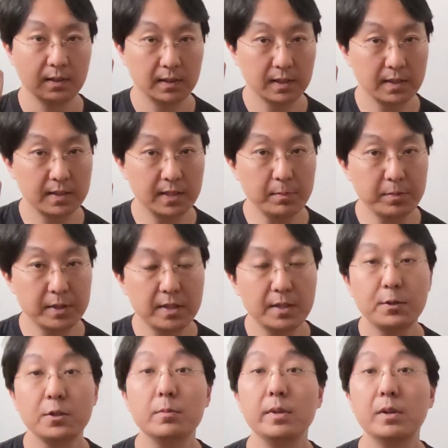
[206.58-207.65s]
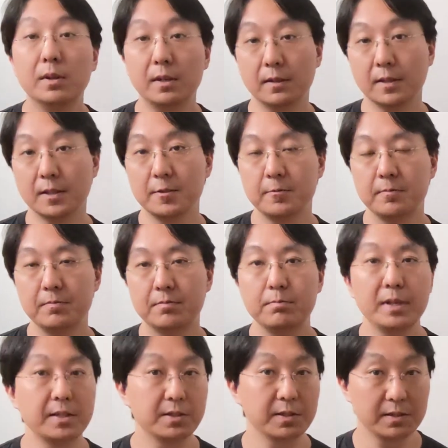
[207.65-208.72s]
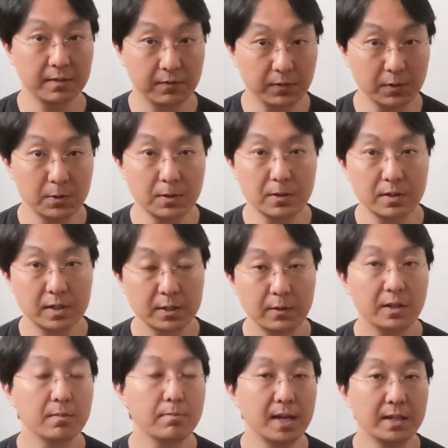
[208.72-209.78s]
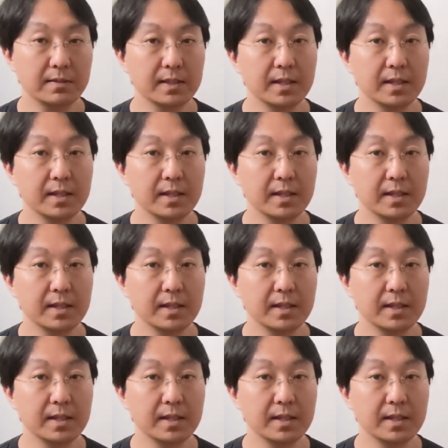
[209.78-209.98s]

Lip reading: Except you'd be wrong, because on the floor you can mount